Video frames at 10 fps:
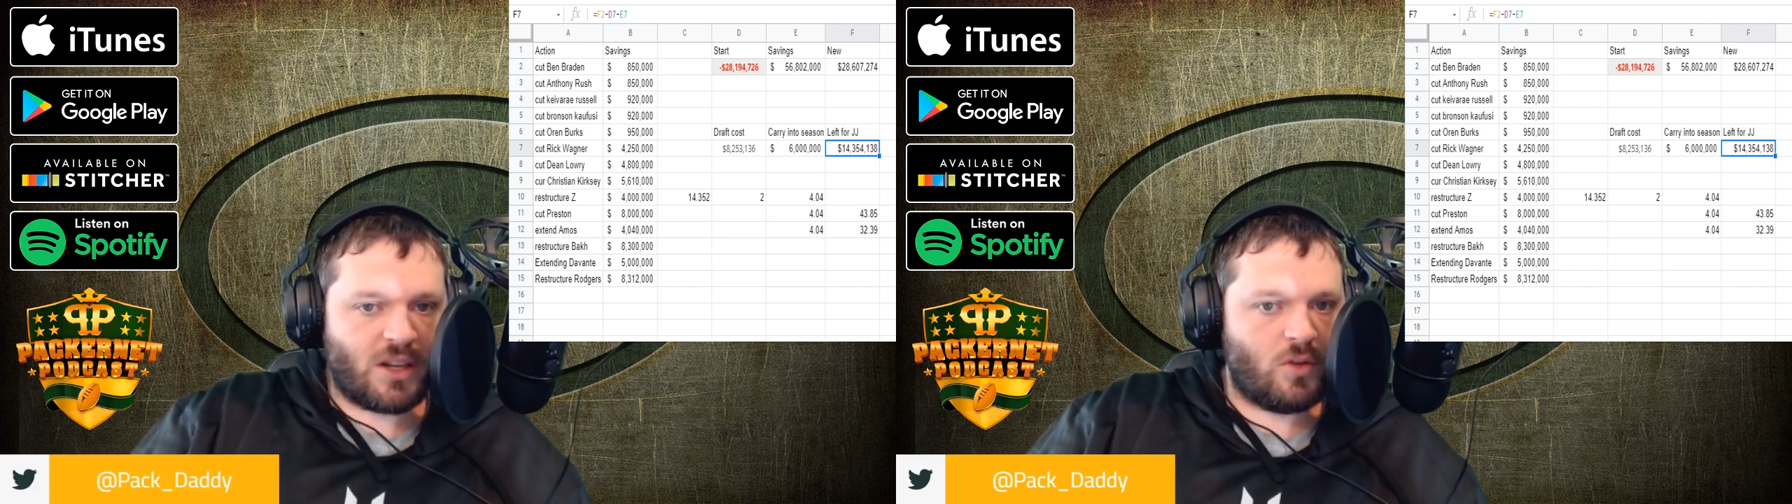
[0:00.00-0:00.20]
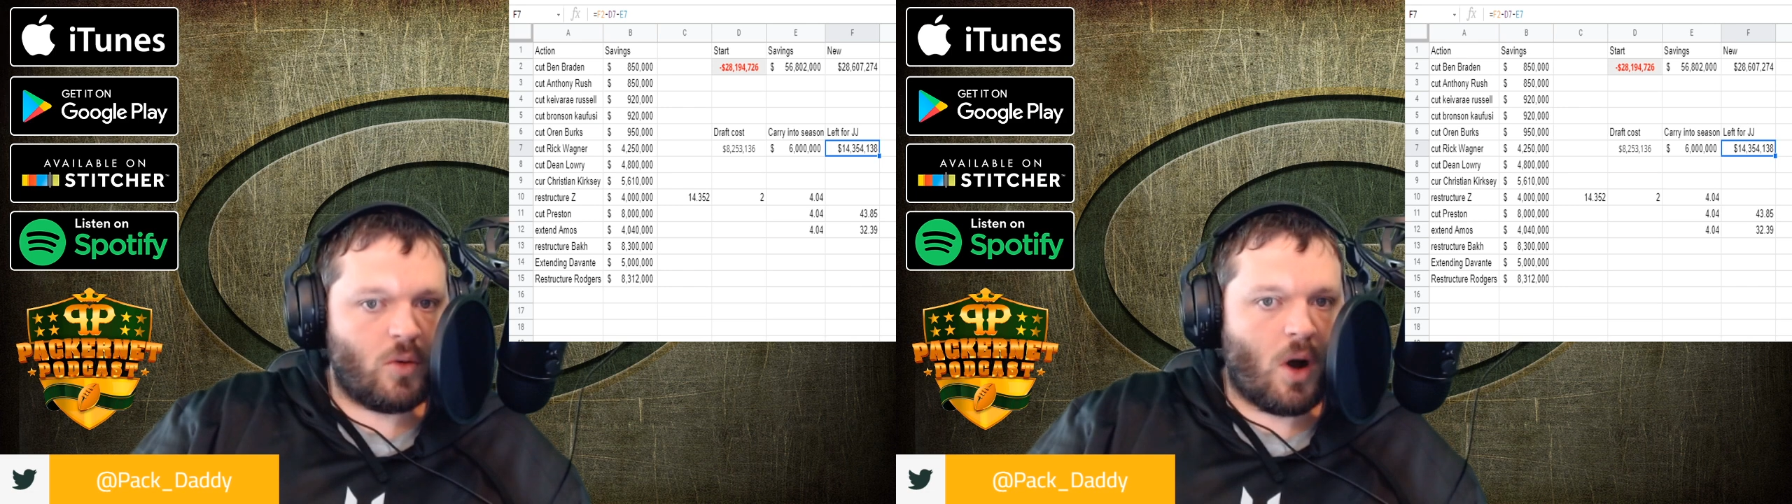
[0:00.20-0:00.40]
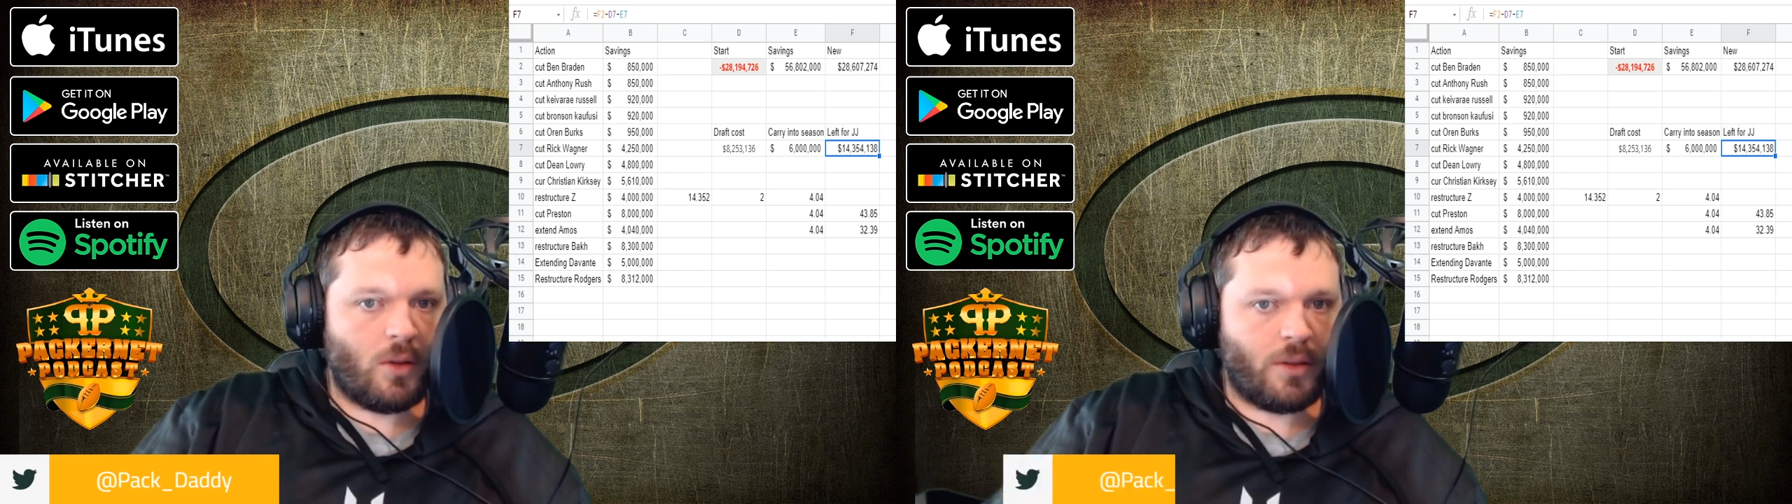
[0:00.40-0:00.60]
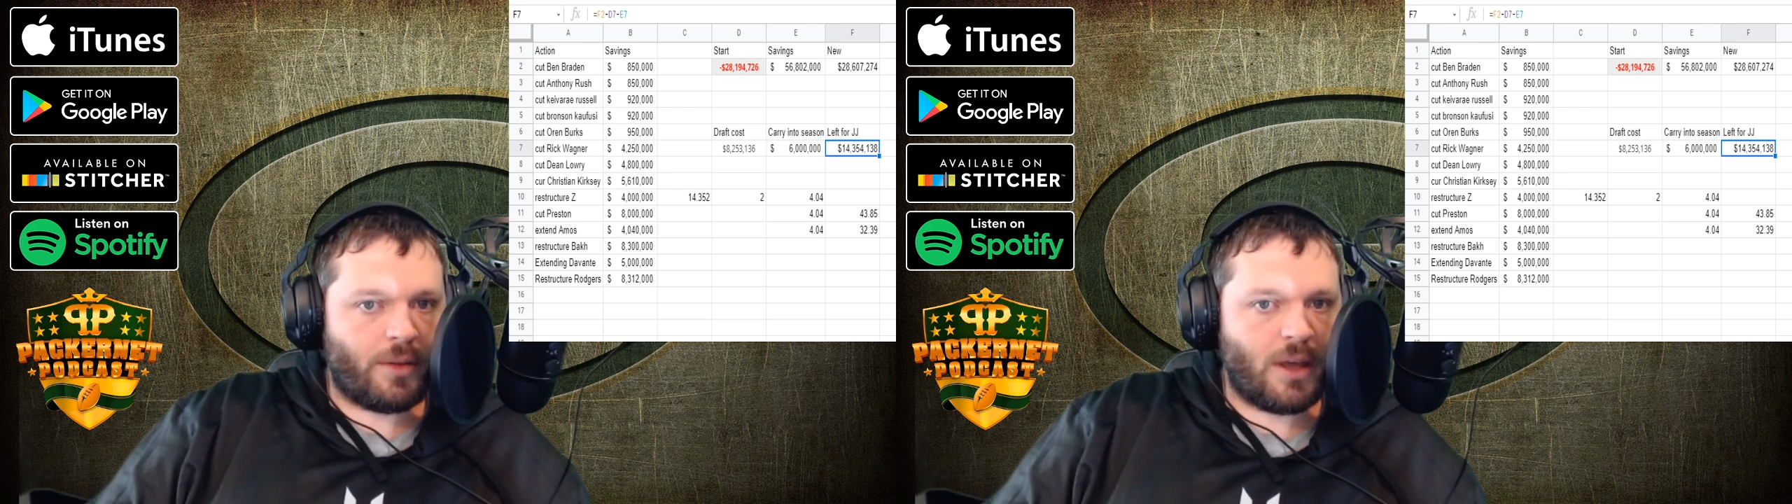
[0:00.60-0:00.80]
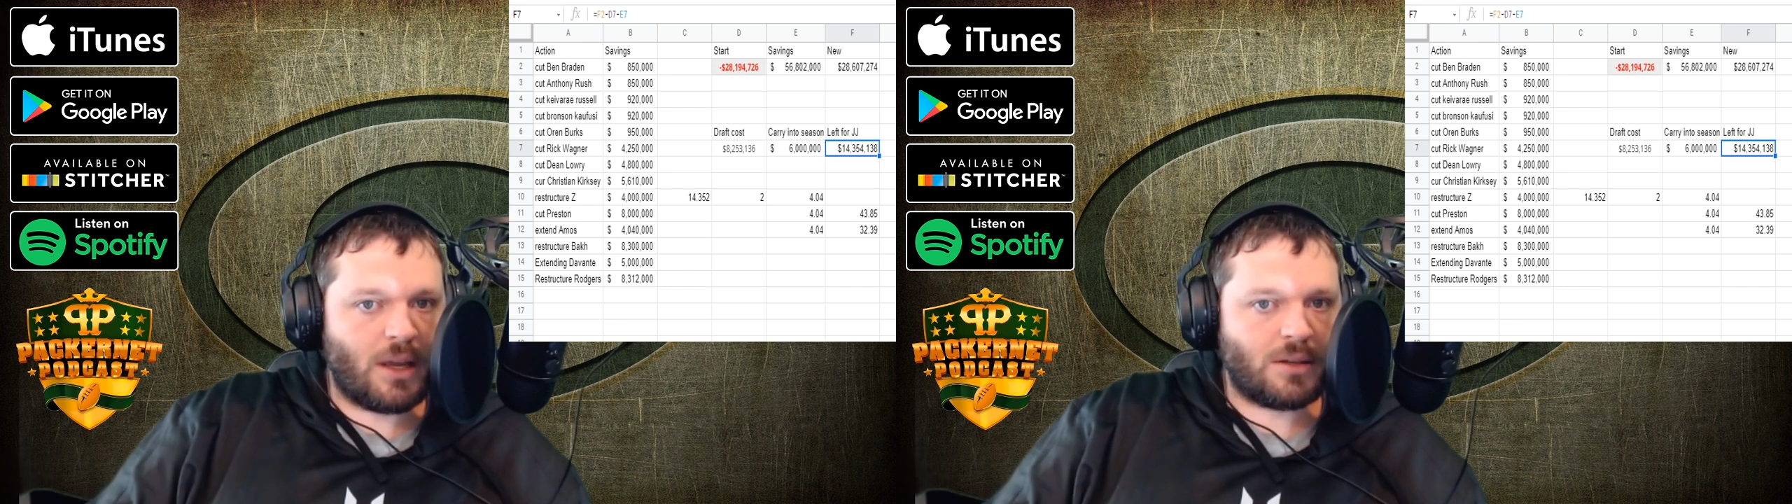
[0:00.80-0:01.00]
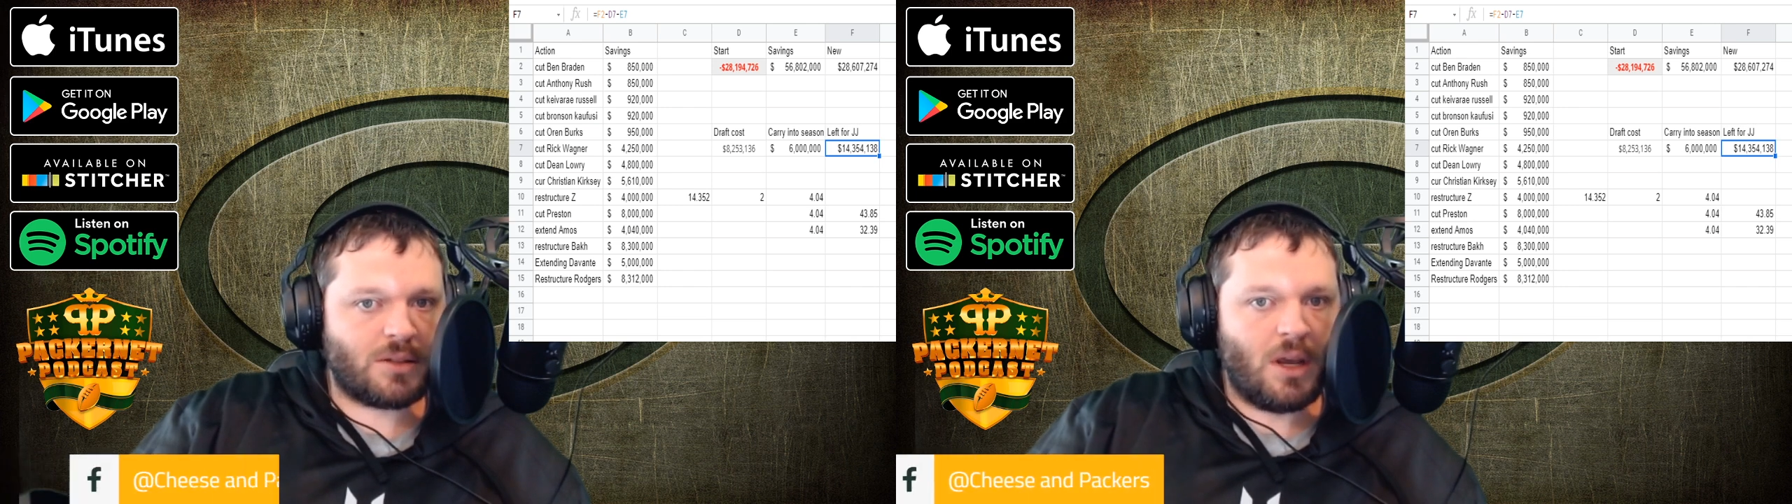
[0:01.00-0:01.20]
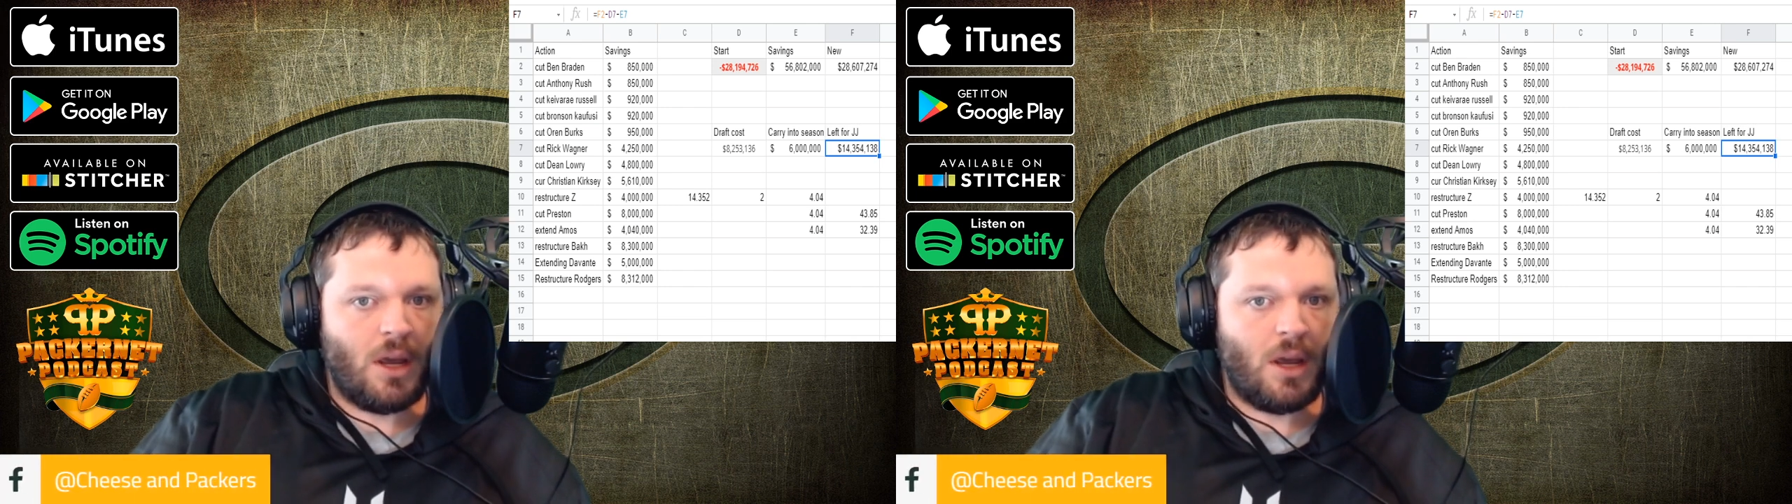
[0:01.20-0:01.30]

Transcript: do all the things.